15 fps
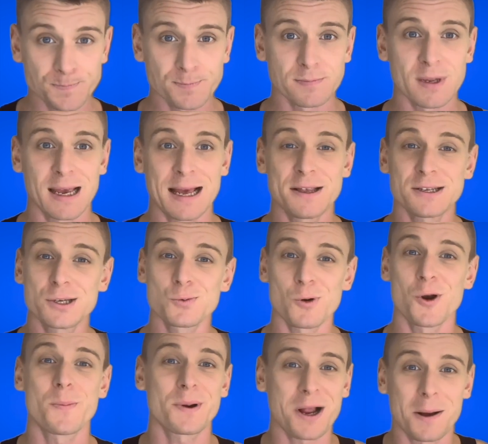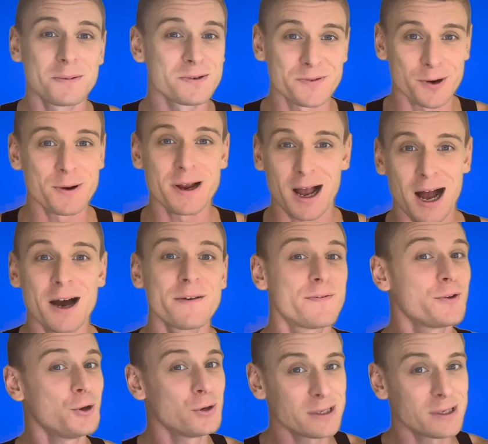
Now this is where it becomes very hard for you